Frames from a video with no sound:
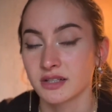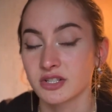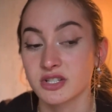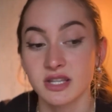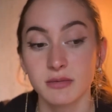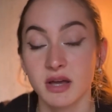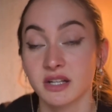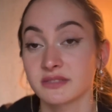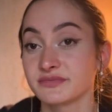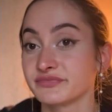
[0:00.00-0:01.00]
Just think about
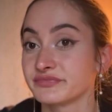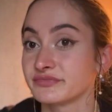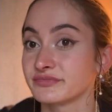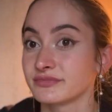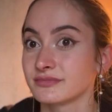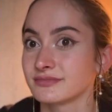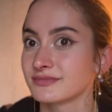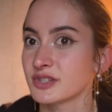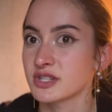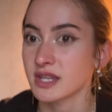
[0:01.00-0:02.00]
it.
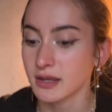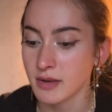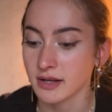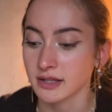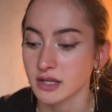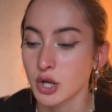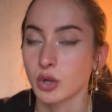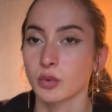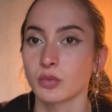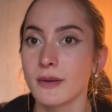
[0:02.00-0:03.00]
Just think about it.
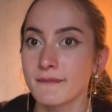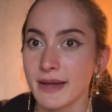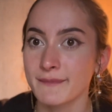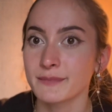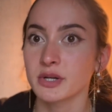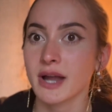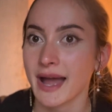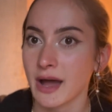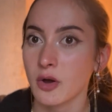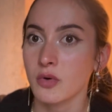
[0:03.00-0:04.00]
Remember
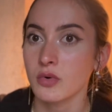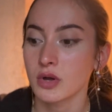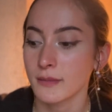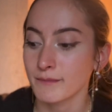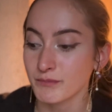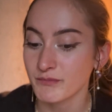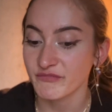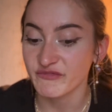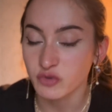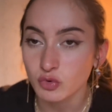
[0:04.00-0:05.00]
how
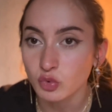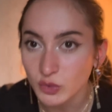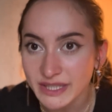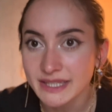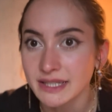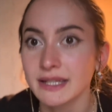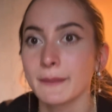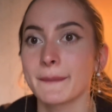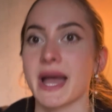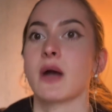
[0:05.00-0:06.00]

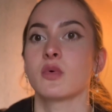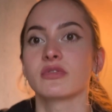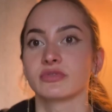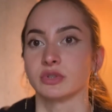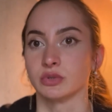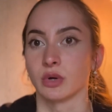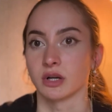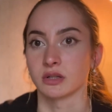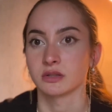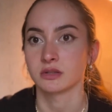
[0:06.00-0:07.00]
freaking powerful you
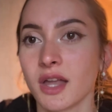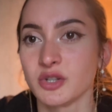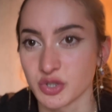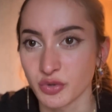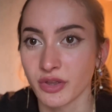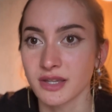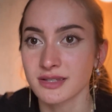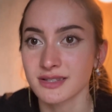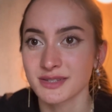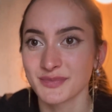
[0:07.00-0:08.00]
are. Do
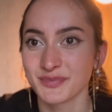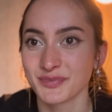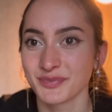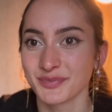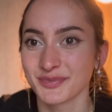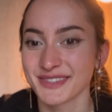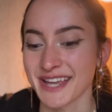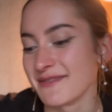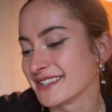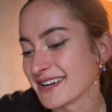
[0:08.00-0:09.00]
this.
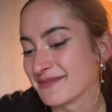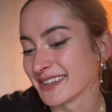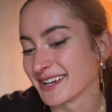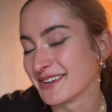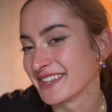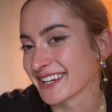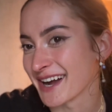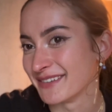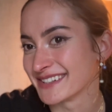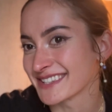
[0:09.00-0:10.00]
Tell me down below in the
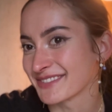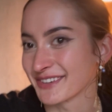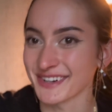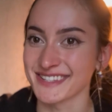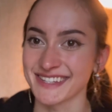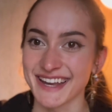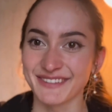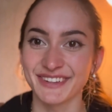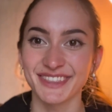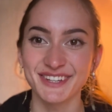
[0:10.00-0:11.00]
comments if it
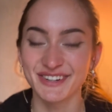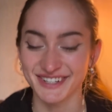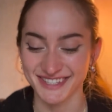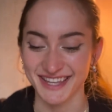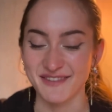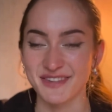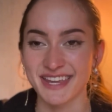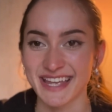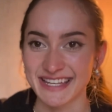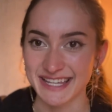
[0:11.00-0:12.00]
resonated with you, or send
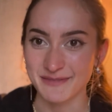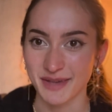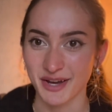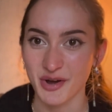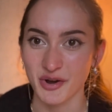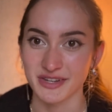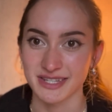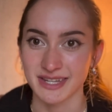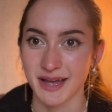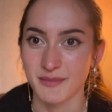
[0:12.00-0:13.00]
me an email or a
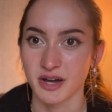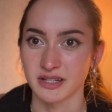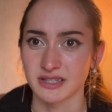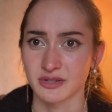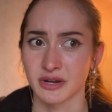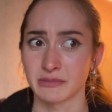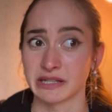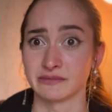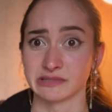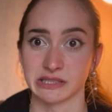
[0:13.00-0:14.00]
DM on Instagram.
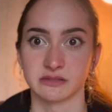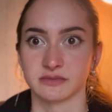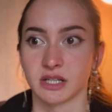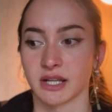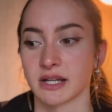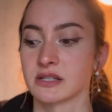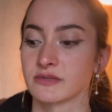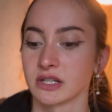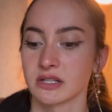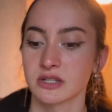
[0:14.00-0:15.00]
I'm kind of not active
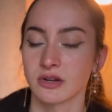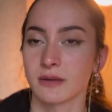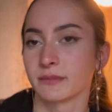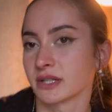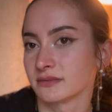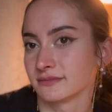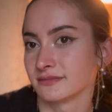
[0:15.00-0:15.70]
on Instagram, but